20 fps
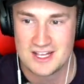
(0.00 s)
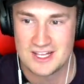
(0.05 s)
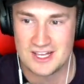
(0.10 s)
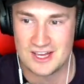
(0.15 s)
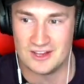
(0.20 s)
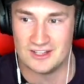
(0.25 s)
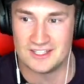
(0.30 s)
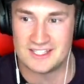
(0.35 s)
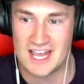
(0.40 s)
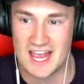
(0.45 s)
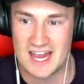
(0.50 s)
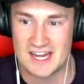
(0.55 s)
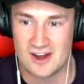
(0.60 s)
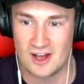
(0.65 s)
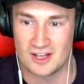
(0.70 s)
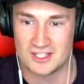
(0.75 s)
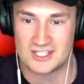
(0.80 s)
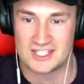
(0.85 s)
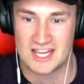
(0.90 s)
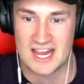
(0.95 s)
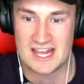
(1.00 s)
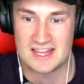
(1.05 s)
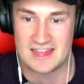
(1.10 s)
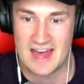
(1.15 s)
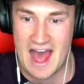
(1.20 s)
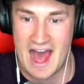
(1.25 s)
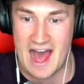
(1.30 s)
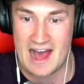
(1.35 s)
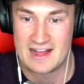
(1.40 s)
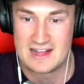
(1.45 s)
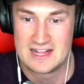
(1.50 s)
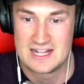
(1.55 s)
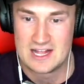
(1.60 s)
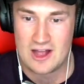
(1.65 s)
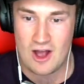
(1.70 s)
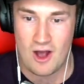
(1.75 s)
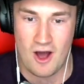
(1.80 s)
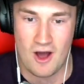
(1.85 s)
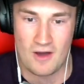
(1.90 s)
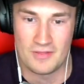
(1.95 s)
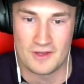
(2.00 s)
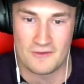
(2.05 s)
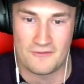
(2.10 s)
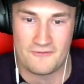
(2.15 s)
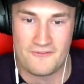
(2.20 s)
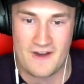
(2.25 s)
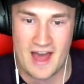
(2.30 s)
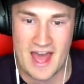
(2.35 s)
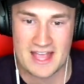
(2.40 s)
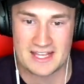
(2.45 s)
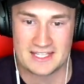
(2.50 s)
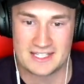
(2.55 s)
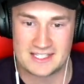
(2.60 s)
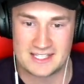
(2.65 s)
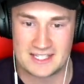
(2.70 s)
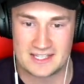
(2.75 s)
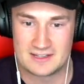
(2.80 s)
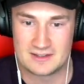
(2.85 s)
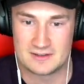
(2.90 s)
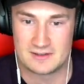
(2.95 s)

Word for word: You did not see that on the face.